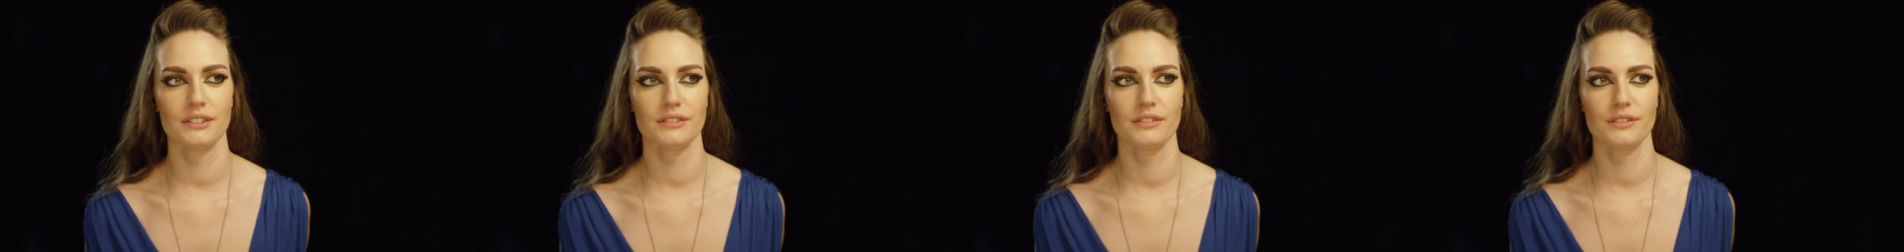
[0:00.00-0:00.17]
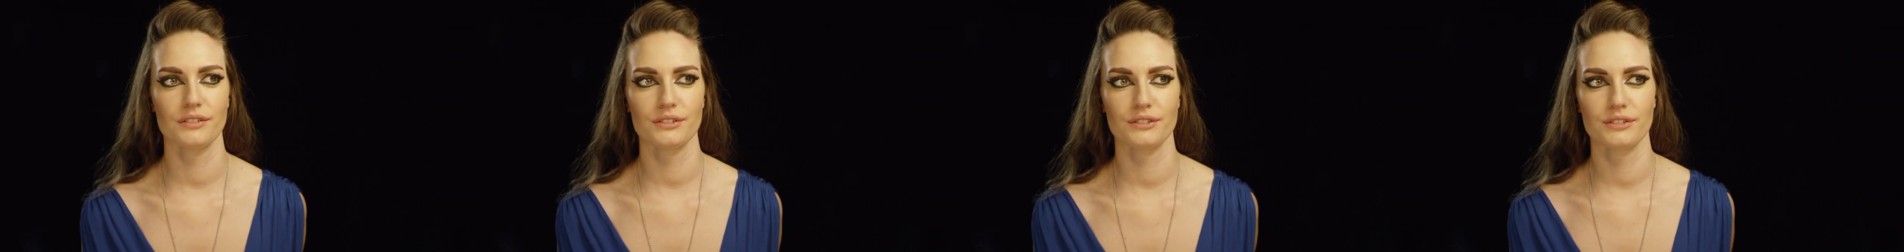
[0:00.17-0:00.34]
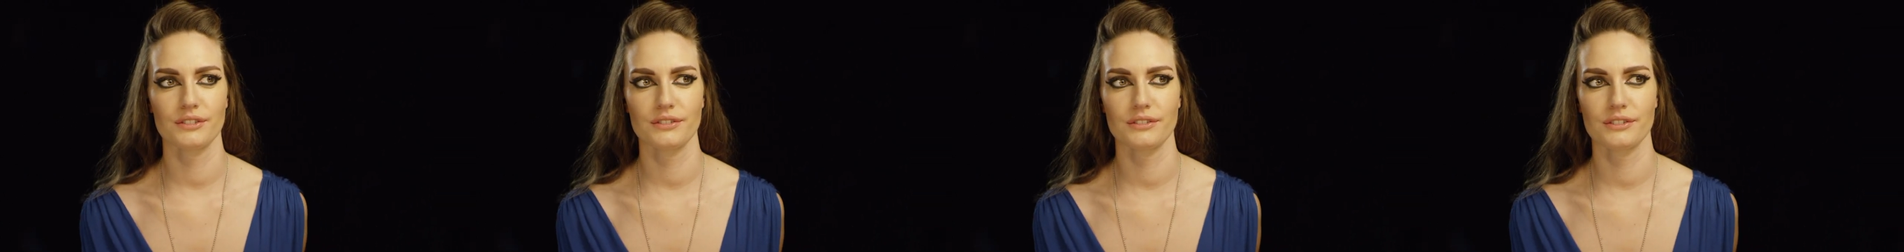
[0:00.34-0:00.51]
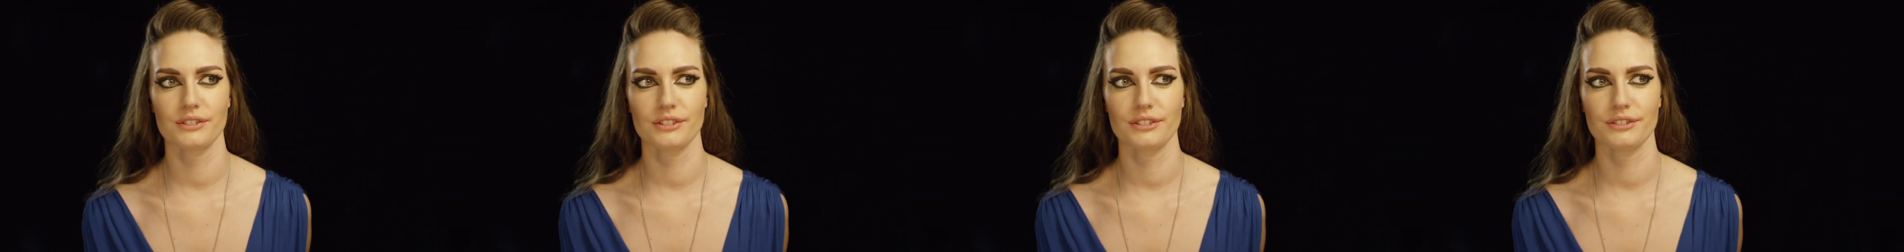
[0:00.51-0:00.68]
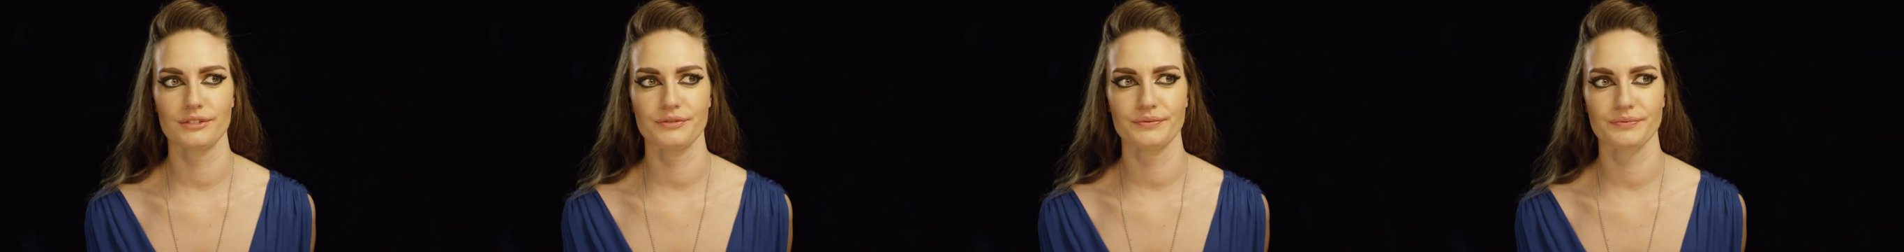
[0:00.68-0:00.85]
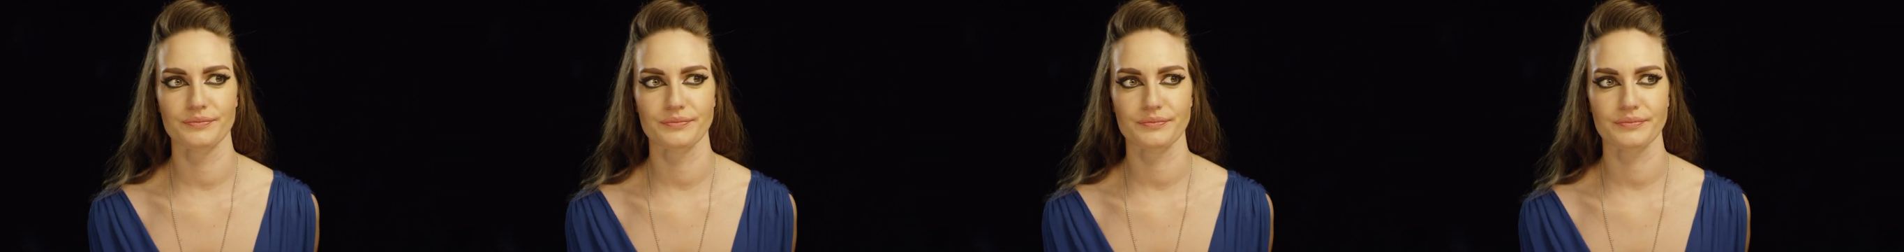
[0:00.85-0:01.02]
Uh, just
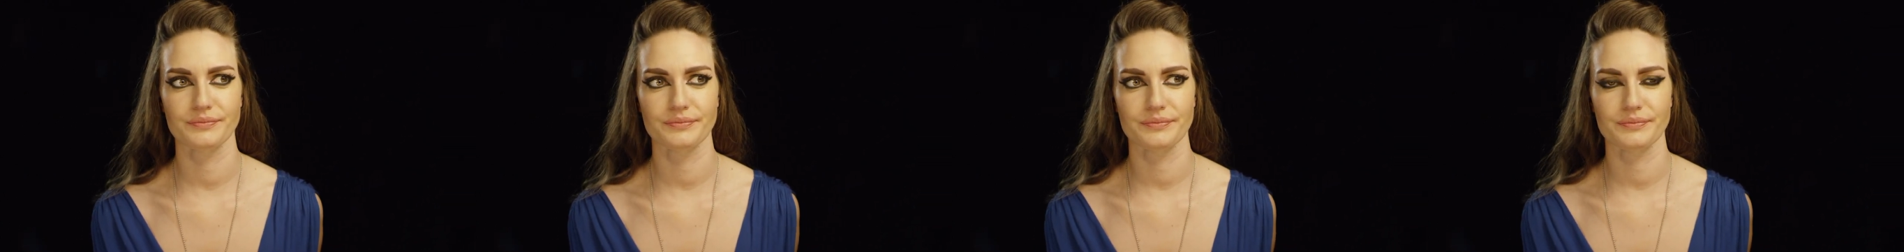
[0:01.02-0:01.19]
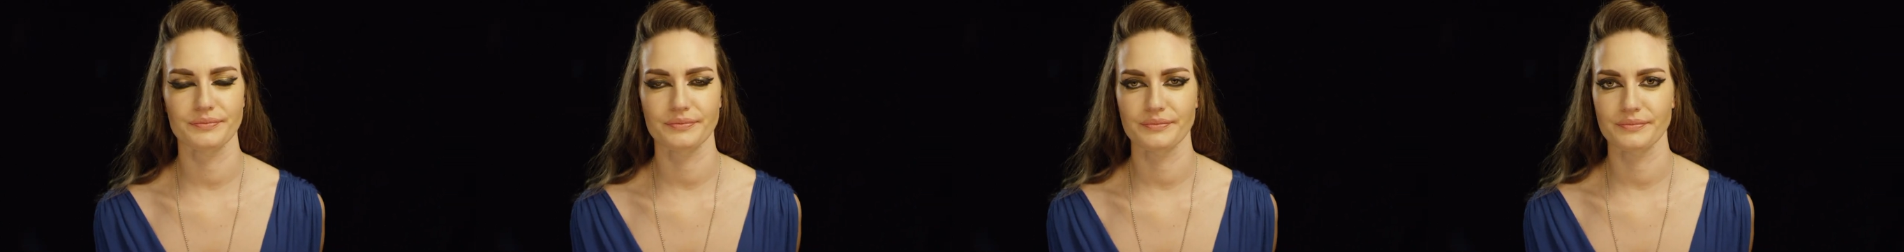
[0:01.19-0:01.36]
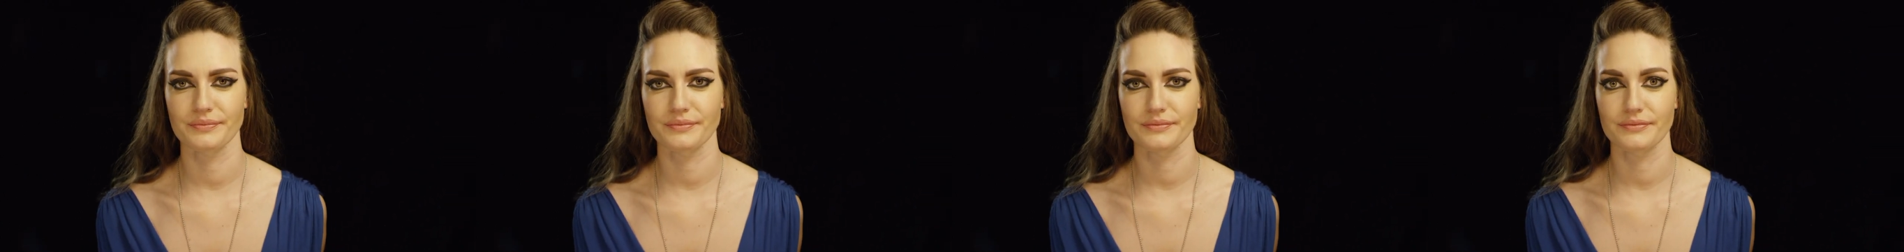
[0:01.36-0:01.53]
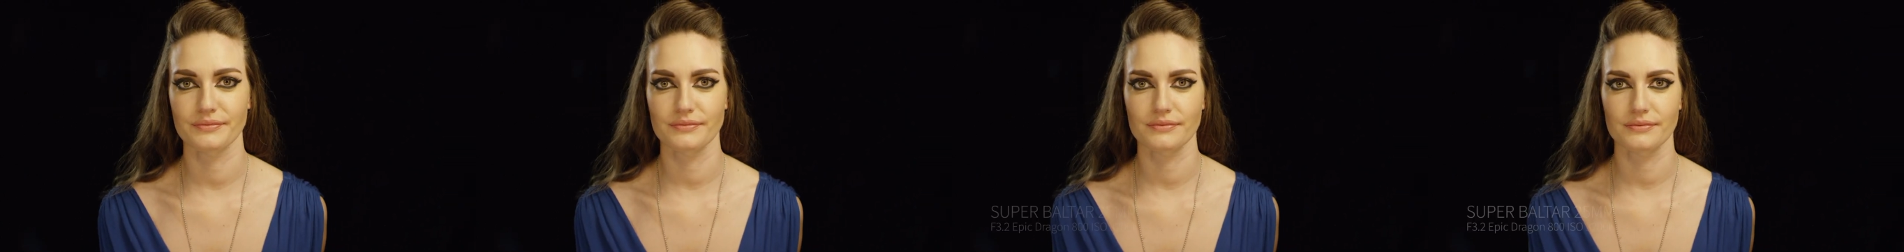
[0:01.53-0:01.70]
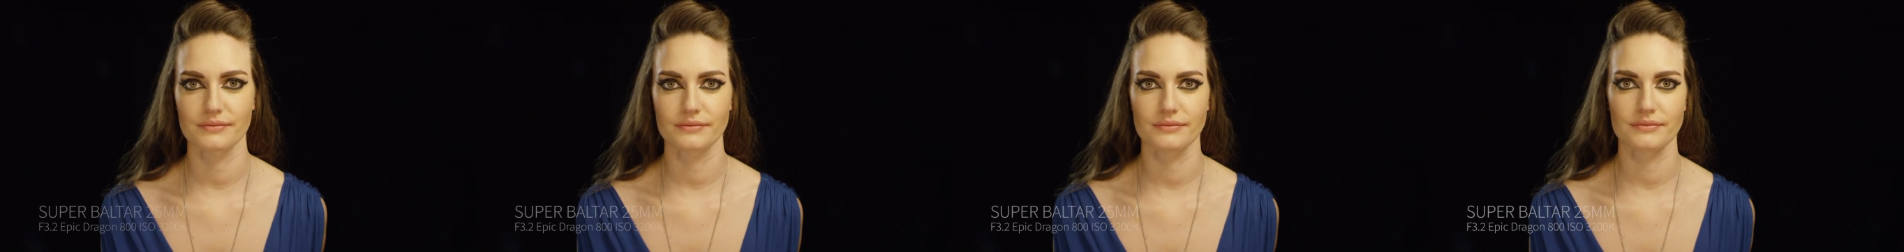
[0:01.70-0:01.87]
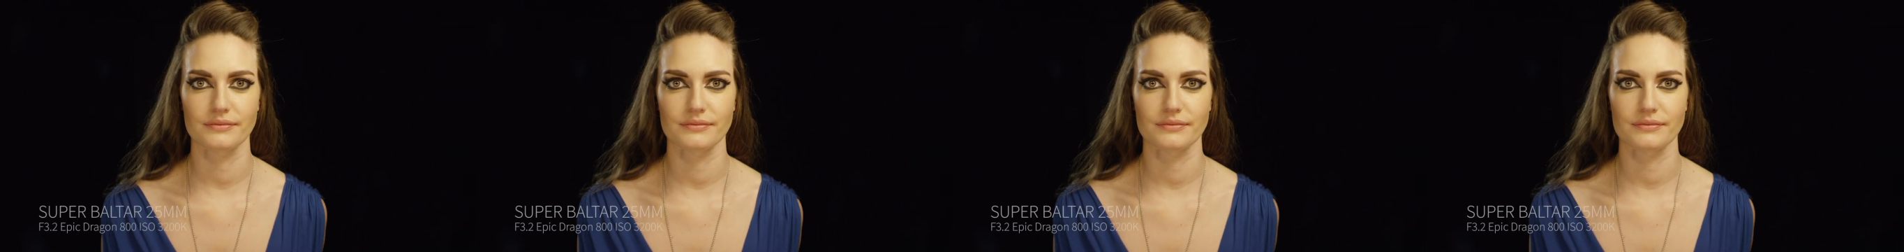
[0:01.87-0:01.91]
stare at the lens, please.